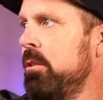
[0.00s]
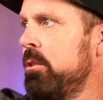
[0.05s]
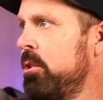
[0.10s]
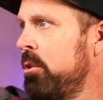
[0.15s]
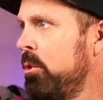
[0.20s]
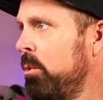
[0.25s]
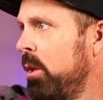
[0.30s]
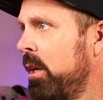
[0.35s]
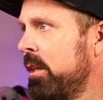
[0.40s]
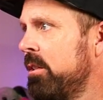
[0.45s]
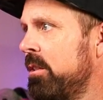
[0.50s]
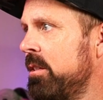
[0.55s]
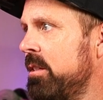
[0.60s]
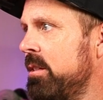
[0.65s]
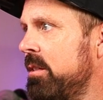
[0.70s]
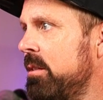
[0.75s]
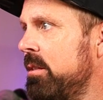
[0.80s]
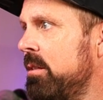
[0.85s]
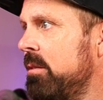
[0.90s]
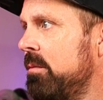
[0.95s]
two hundred
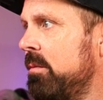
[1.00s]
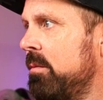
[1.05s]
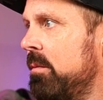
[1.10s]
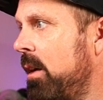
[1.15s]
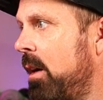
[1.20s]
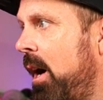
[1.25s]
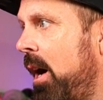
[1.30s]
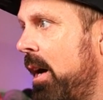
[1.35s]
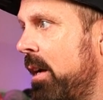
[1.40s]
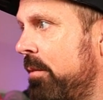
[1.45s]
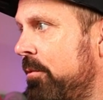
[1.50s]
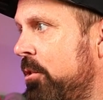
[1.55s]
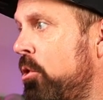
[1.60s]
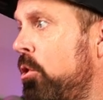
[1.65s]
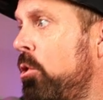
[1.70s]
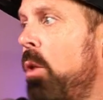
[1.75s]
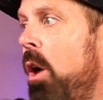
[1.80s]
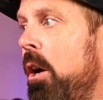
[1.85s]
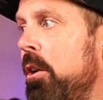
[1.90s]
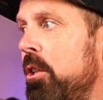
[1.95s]
and, out of
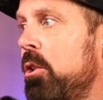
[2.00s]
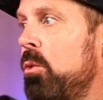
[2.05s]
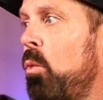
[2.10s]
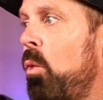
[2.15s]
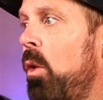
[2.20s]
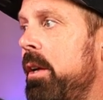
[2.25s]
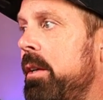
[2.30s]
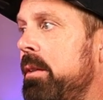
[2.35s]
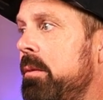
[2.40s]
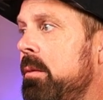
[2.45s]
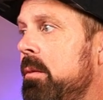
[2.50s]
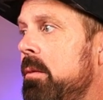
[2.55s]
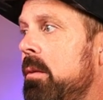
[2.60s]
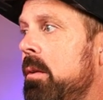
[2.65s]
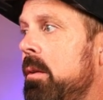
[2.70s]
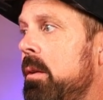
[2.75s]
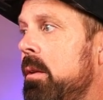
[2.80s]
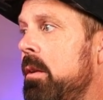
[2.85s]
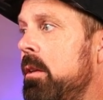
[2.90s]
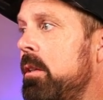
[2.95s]
two hundred and one
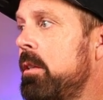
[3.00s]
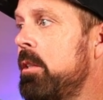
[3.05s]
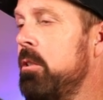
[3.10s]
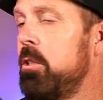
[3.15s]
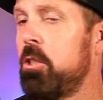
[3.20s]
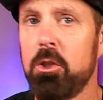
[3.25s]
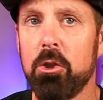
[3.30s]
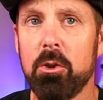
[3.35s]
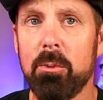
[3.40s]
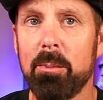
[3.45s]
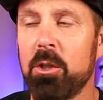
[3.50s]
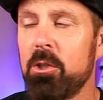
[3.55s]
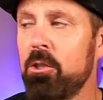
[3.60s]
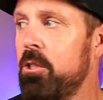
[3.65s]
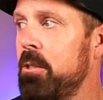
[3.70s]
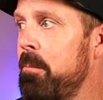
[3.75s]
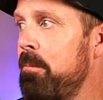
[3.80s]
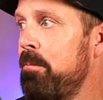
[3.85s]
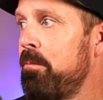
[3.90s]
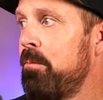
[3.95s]

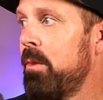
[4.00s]
consumers